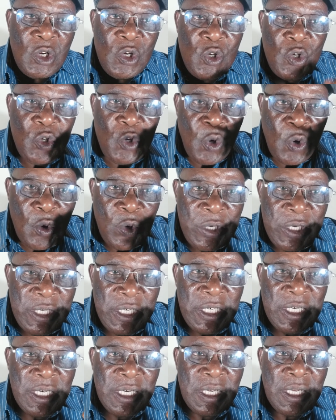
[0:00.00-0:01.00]

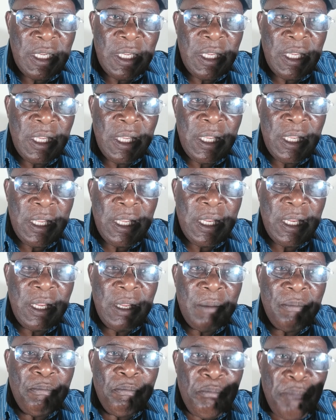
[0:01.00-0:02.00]
Don't
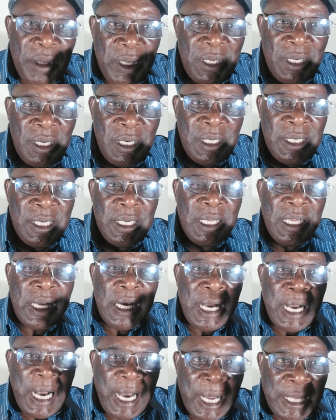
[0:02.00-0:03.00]
build
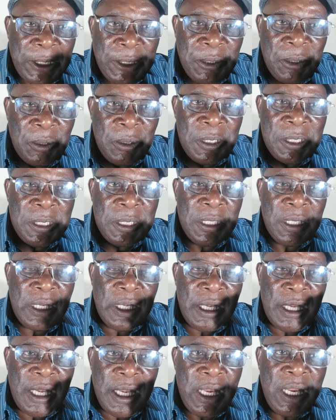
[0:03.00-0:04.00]
castles
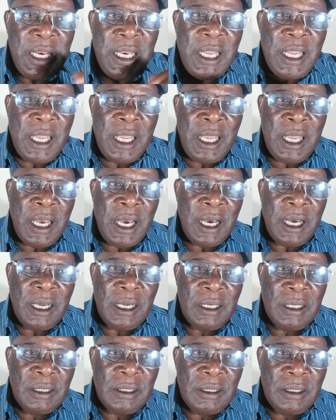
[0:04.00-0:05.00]
in the air.
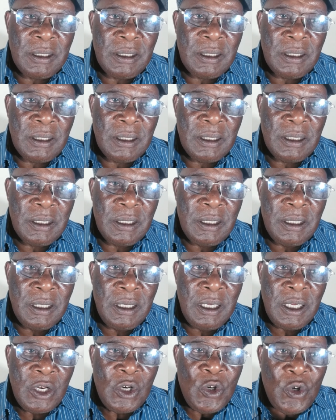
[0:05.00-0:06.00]

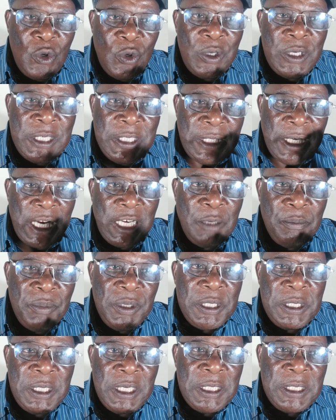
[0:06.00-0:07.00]
Don't start
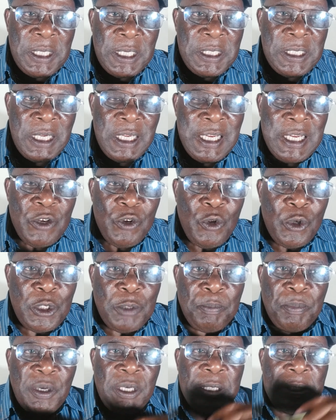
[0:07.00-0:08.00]
businesses, those
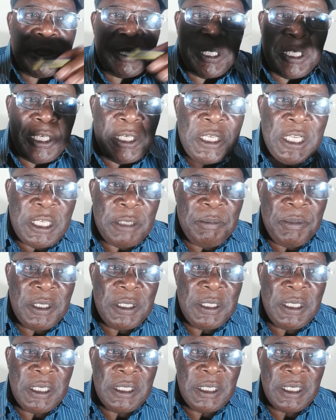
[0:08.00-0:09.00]
prestigious
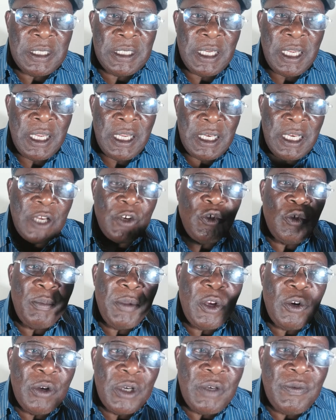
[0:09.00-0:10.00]
businesses that you may
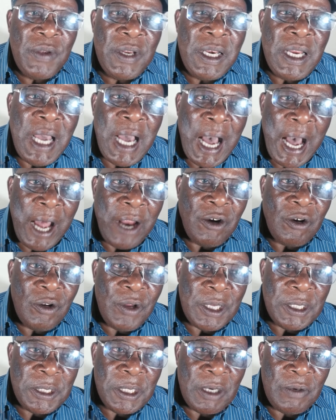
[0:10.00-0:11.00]
not even handle
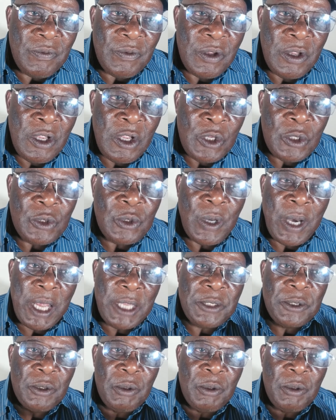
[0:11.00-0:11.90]
yourself. So as you